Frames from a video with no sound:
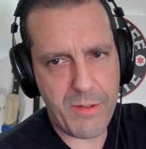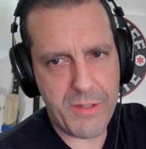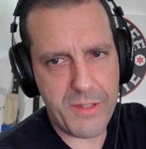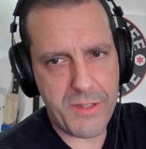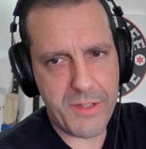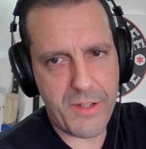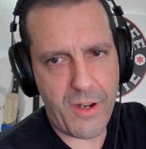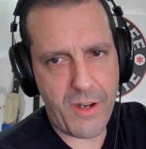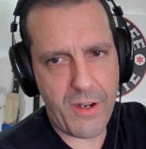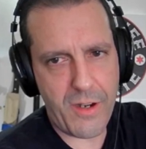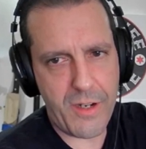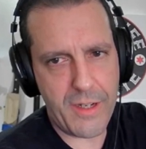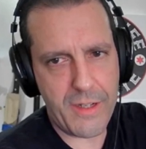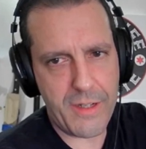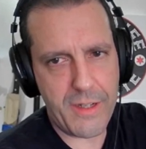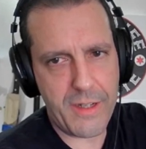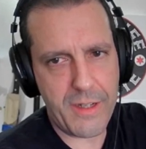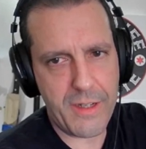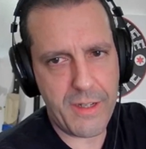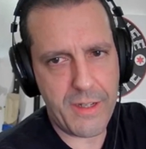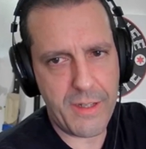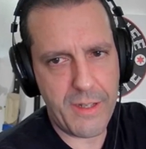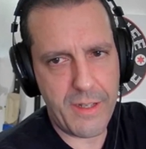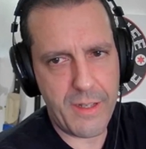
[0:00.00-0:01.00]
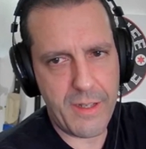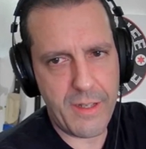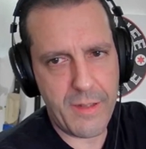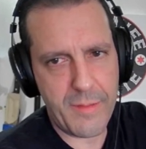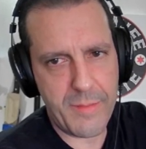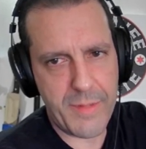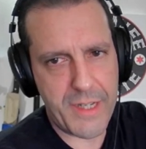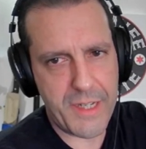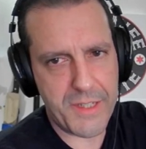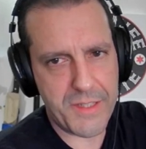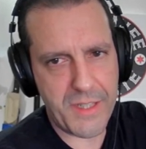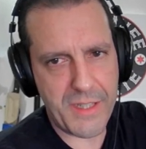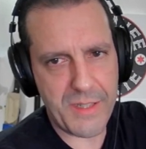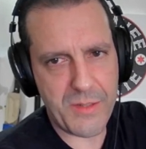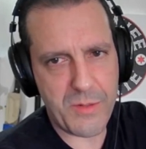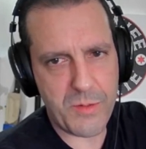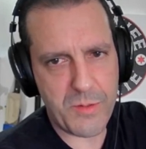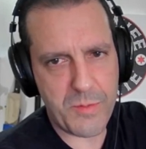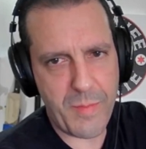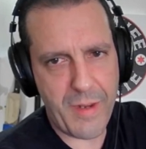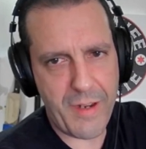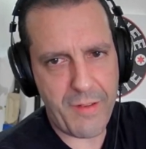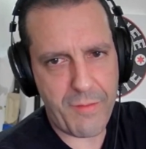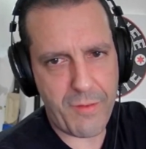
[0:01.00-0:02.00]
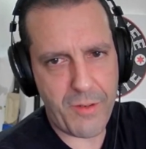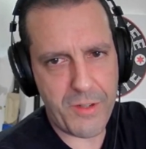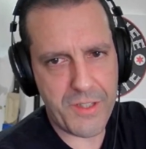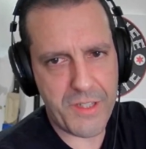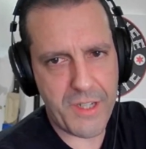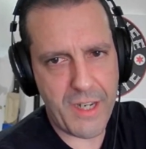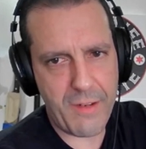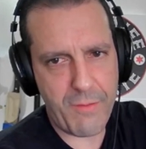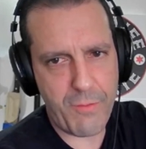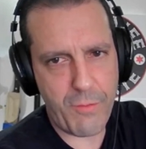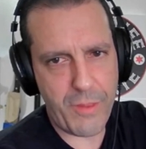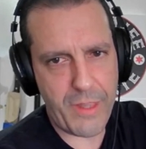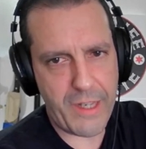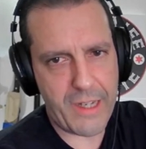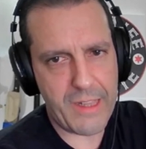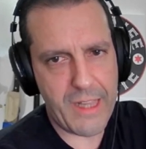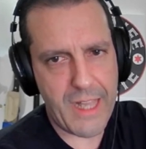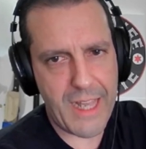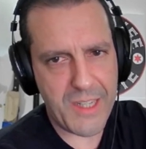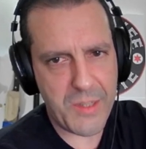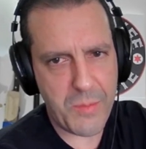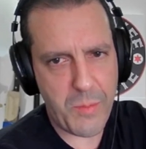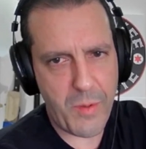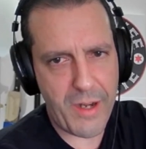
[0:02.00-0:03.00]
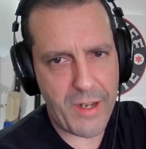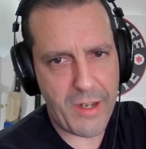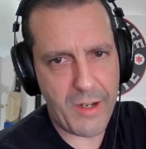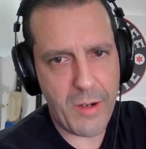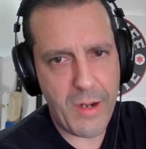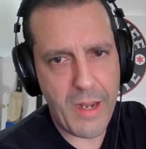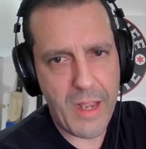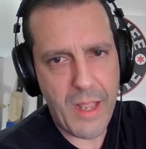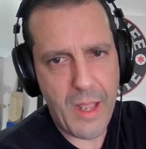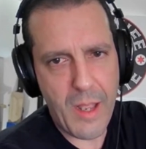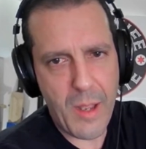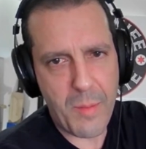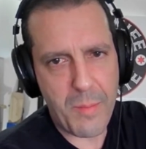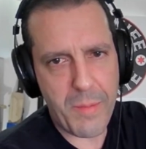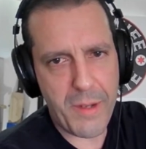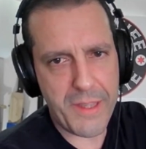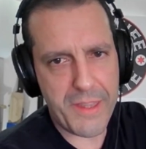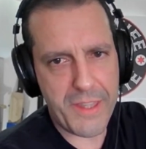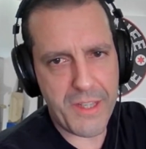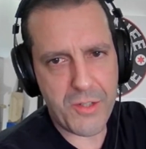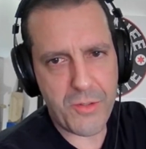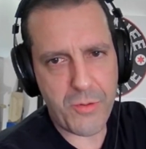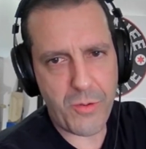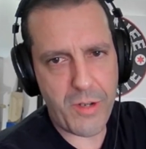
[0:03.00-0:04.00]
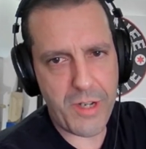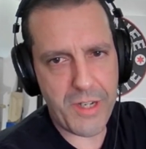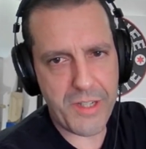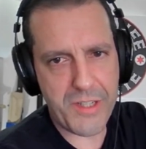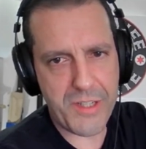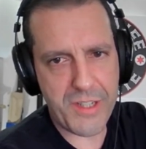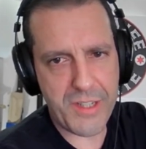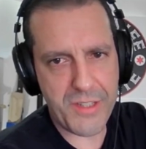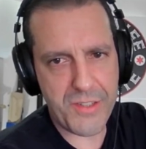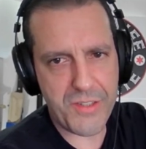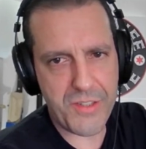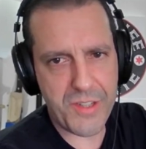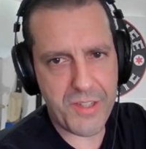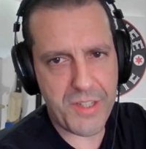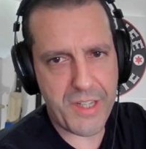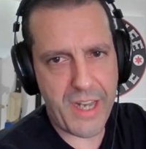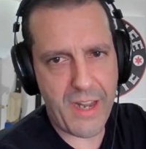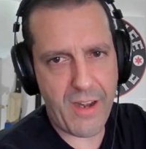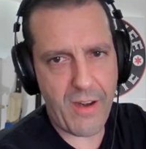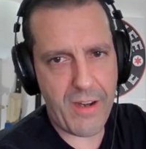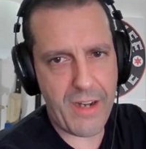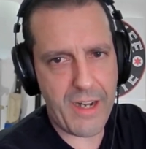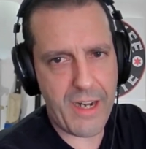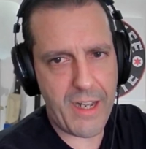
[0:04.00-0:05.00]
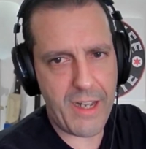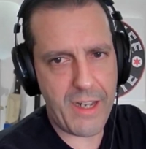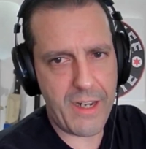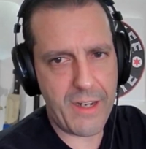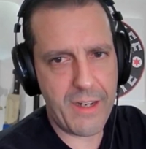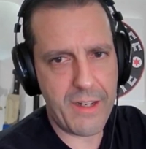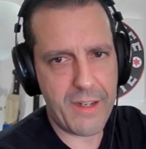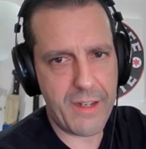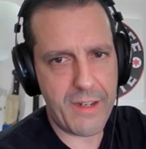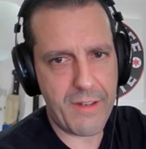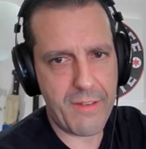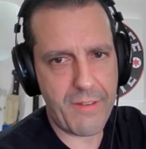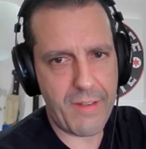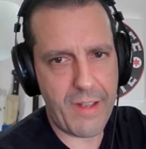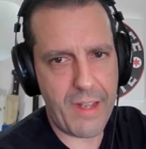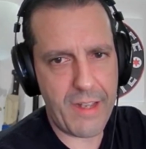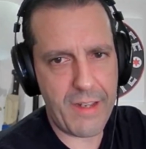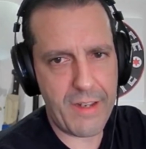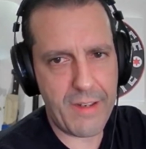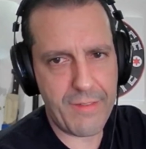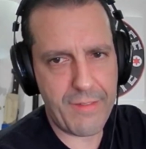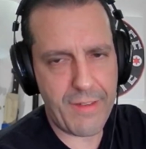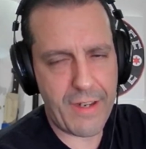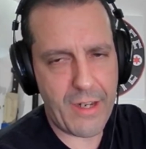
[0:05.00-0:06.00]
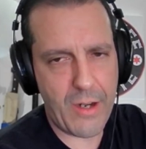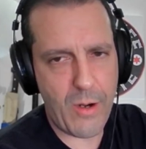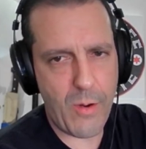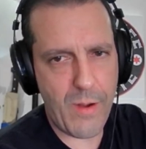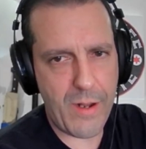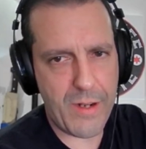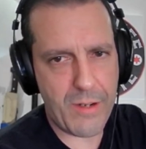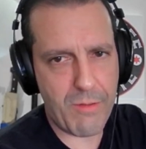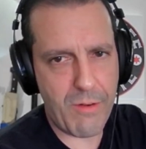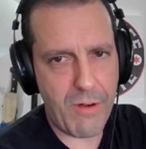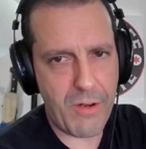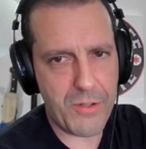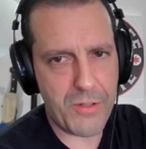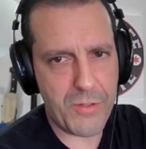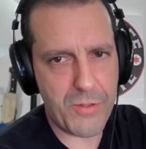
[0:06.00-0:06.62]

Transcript: it started, because this was my first knife with a glass breaker, but the tradition is just carried on. If I if I go on a road